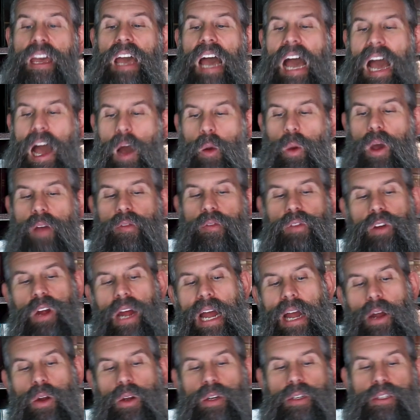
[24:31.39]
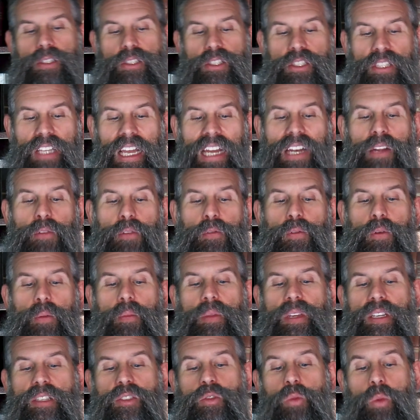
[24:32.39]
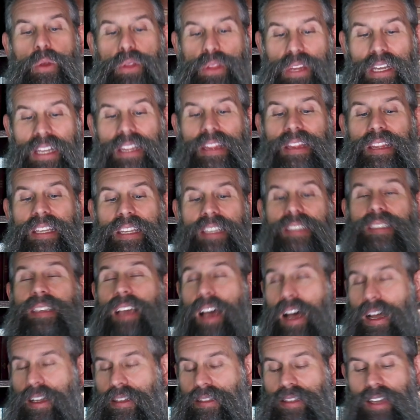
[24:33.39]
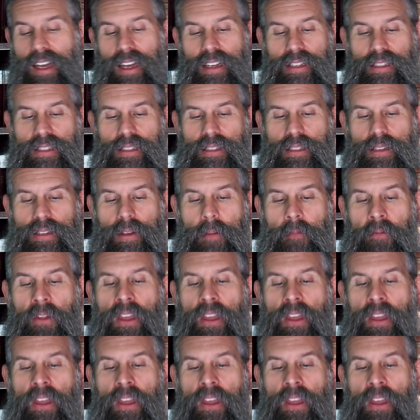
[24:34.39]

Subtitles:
However, our understanding from this within this context